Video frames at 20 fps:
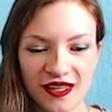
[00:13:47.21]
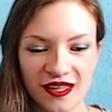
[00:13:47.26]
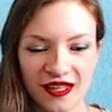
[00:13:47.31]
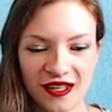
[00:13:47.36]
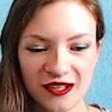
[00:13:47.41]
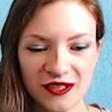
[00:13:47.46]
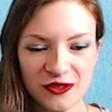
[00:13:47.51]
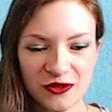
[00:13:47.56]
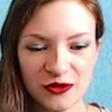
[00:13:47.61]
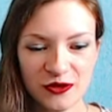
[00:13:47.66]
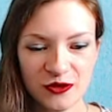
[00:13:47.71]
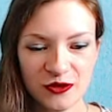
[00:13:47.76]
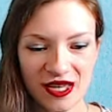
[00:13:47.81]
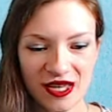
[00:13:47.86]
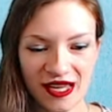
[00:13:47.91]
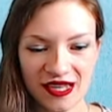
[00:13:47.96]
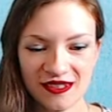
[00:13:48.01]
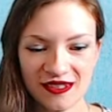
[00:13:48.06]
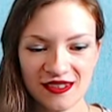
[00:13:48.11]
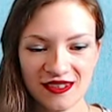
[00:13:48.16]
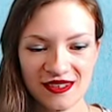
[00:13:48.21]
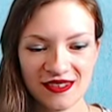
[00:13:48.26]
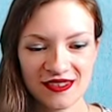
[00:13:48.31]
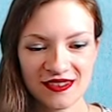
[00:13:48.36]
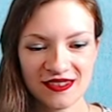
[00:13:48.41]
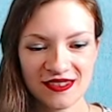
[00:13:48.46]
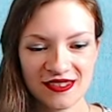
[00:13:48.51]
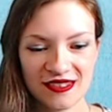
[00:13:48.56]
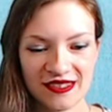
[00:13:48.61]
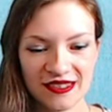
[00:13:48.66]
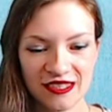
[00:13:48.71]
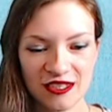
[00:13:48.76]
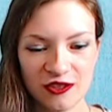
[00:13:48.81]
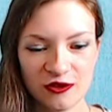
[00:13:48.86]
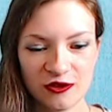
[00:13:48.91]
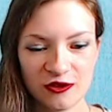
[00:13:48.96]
Okay, so